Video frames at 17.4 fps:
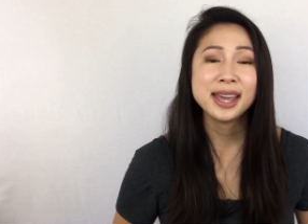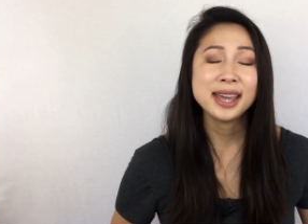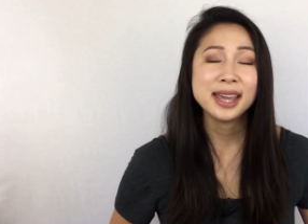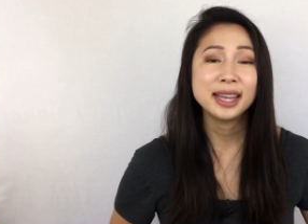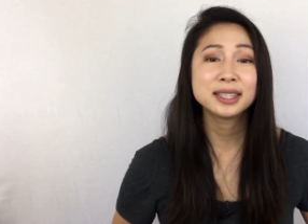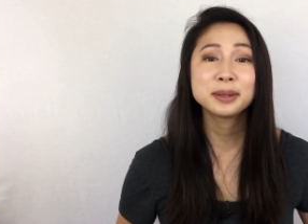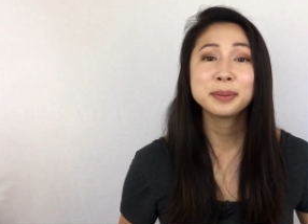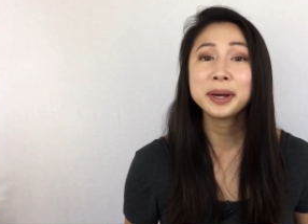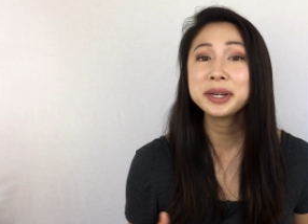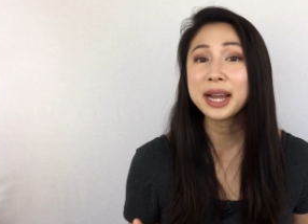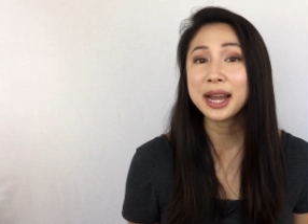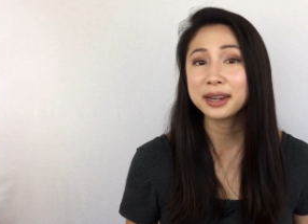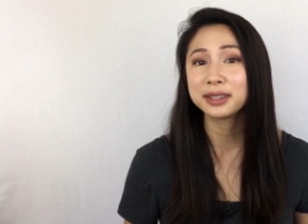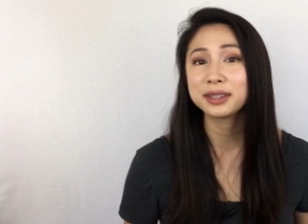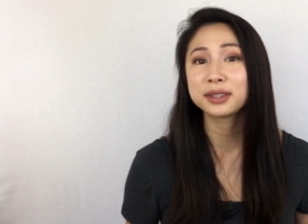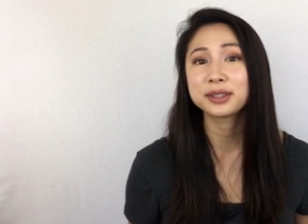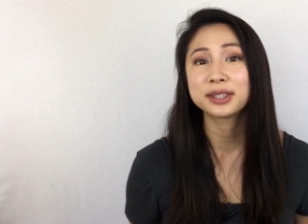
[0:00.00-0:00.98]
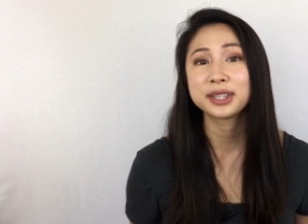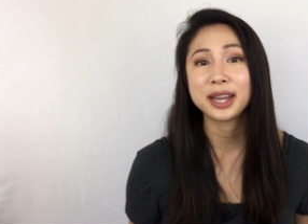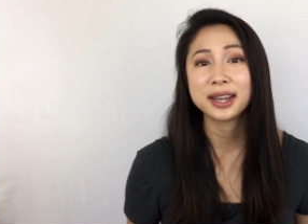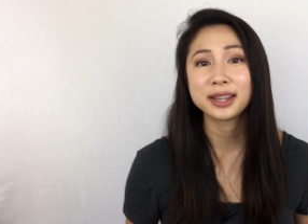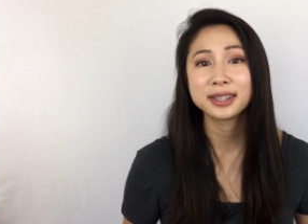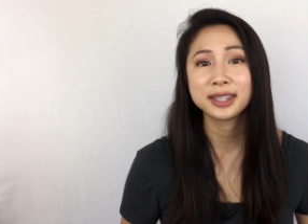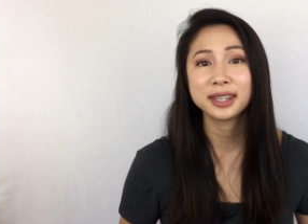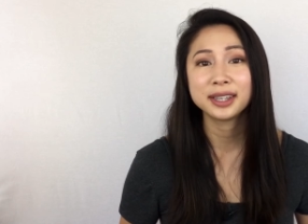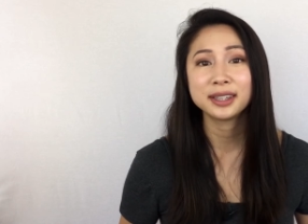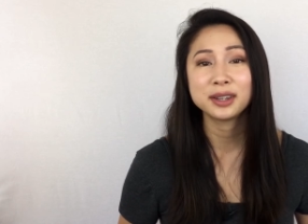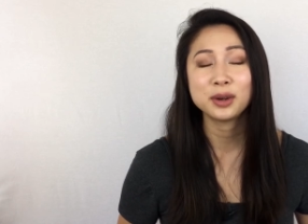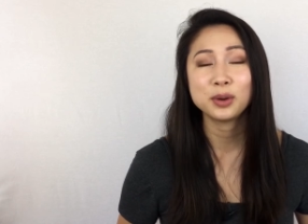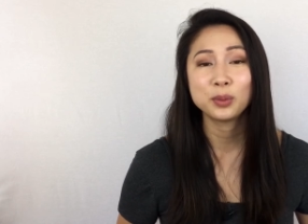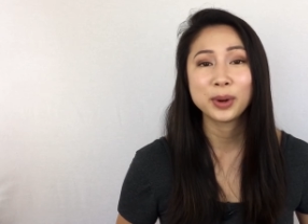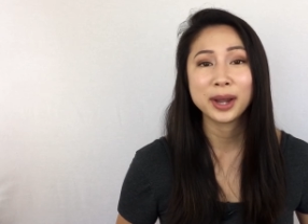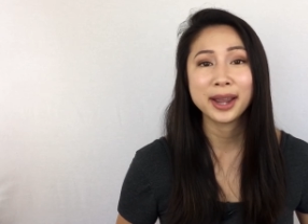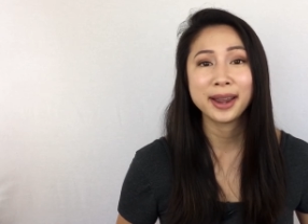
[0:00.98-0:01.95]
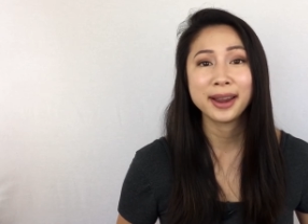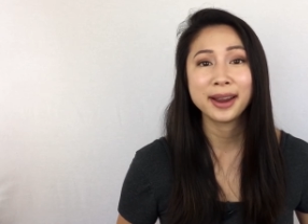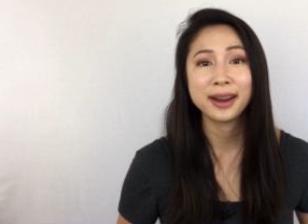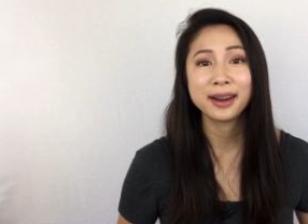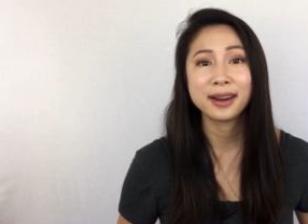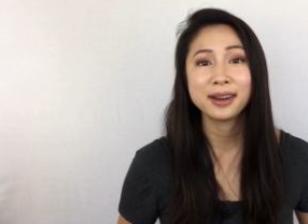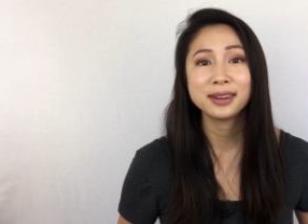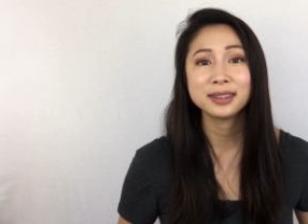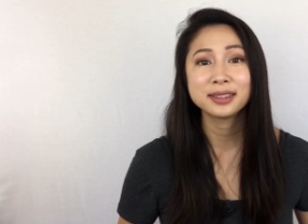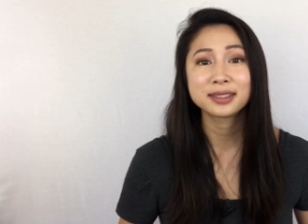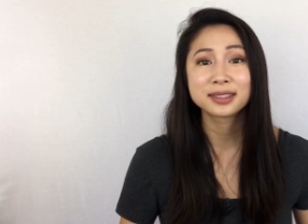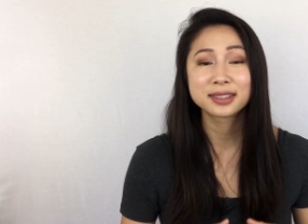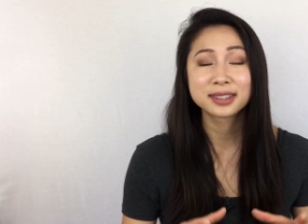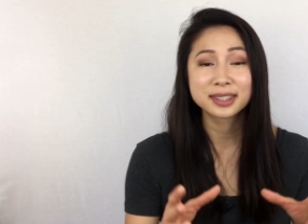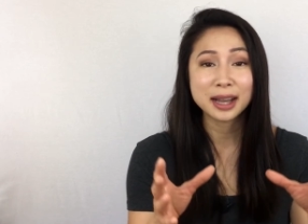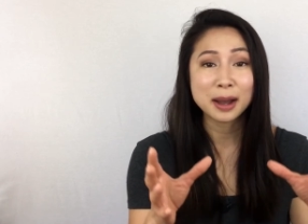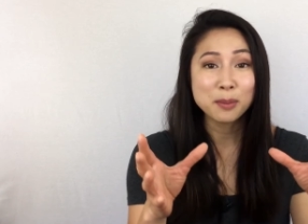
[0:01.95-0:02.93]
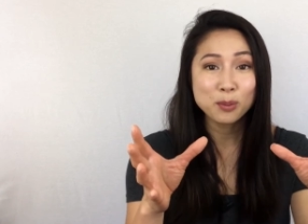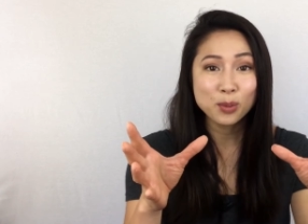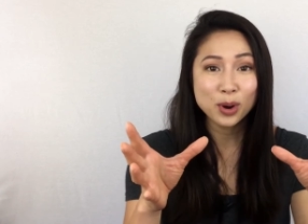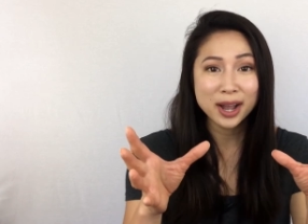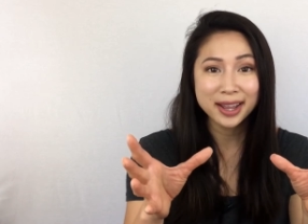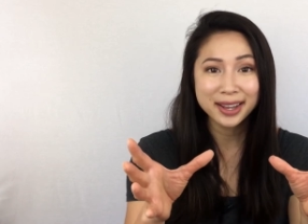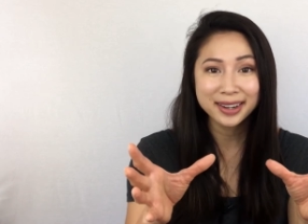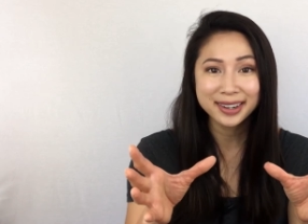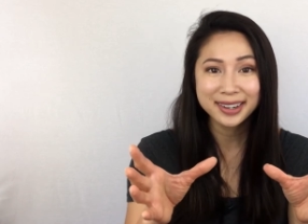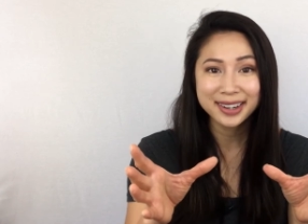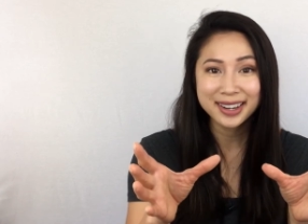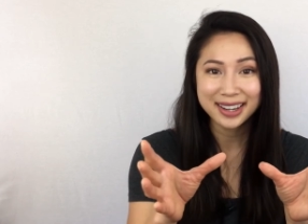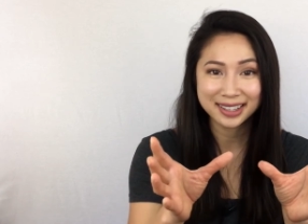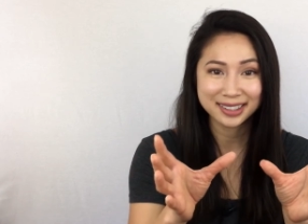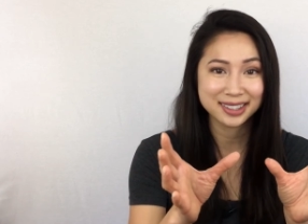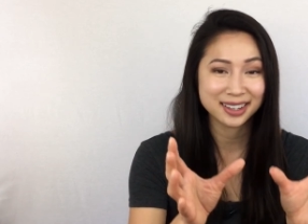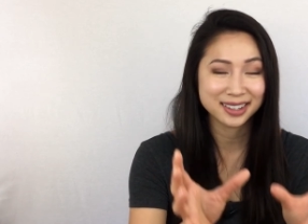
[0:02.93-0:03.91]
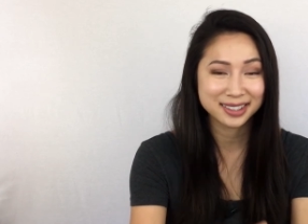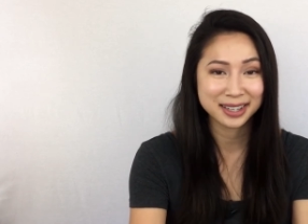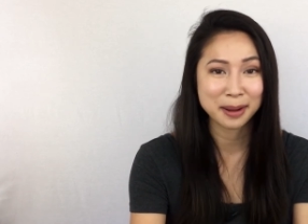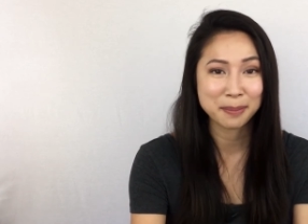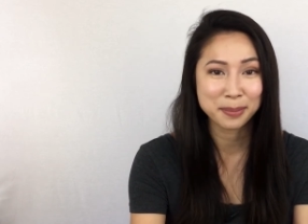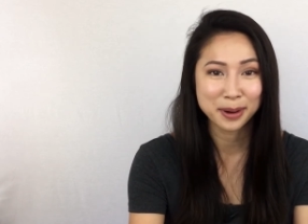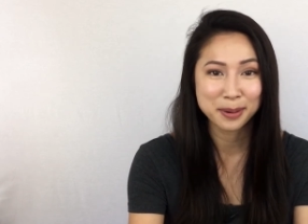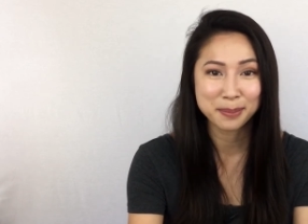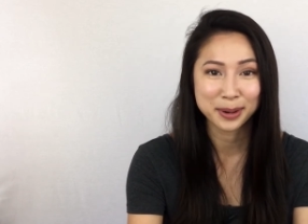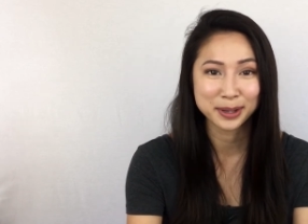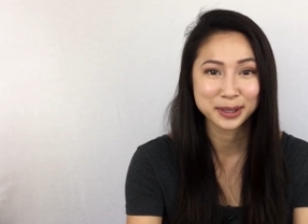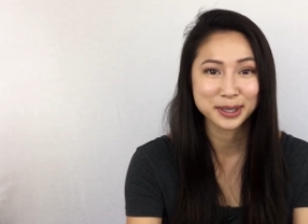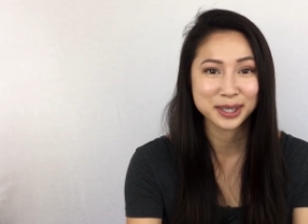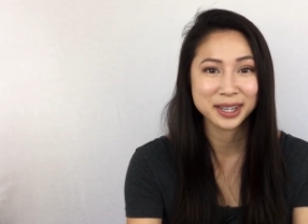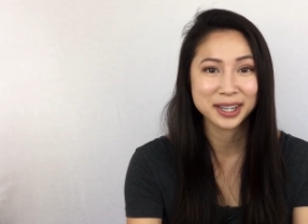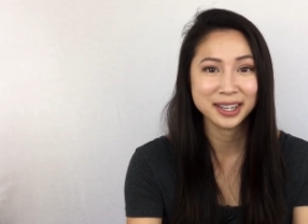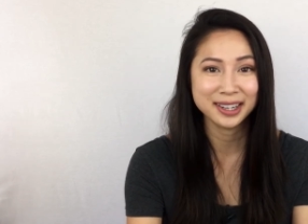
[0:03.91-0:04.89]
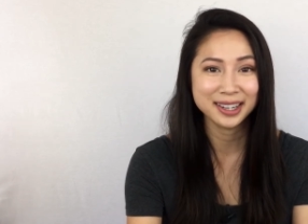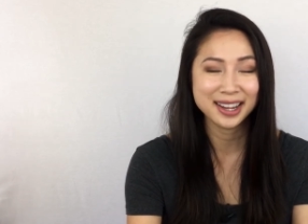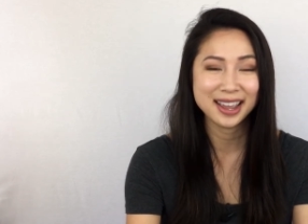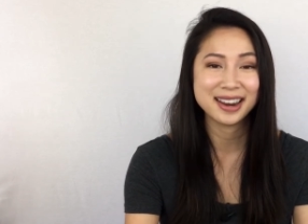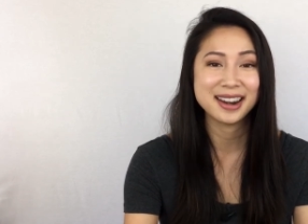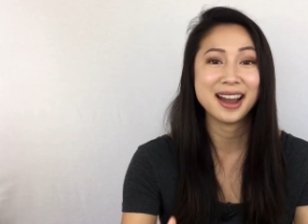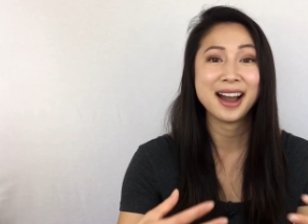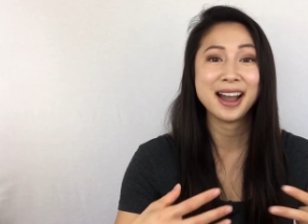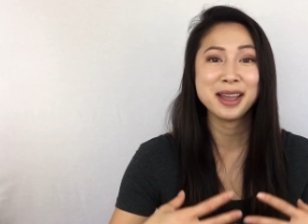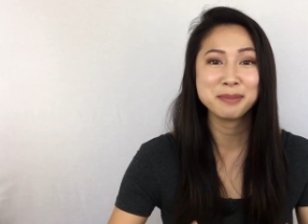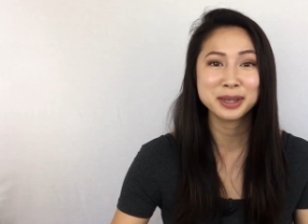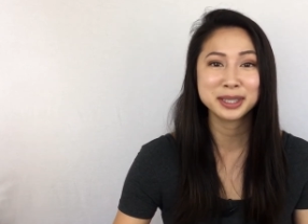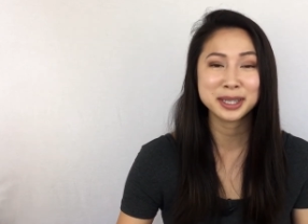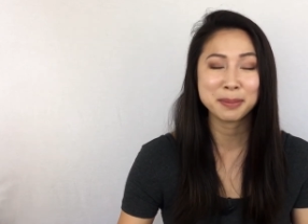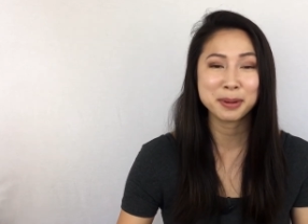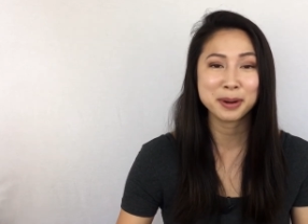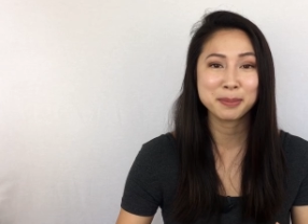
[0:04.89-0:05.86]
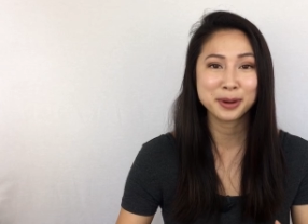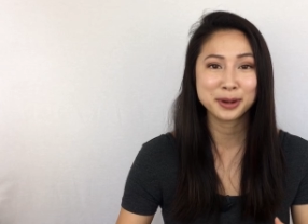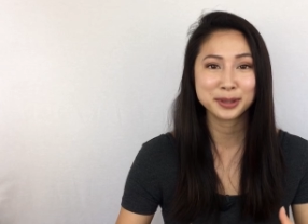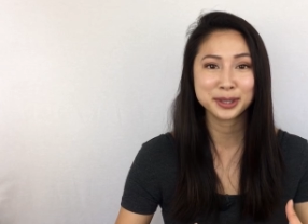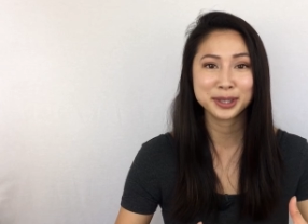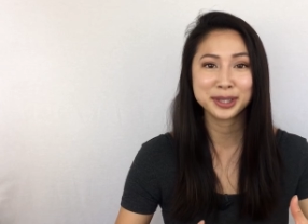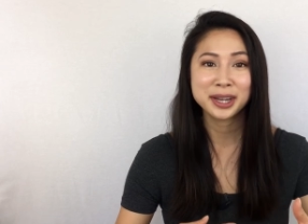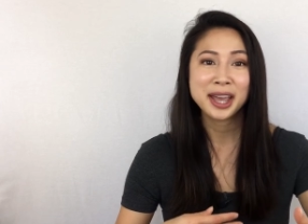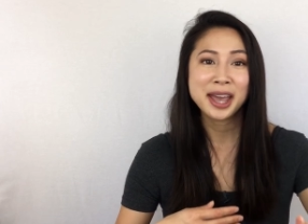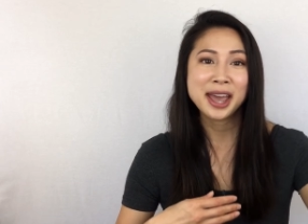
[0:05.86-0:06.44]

It's about understanding where someone is a separate person and I am a separate person,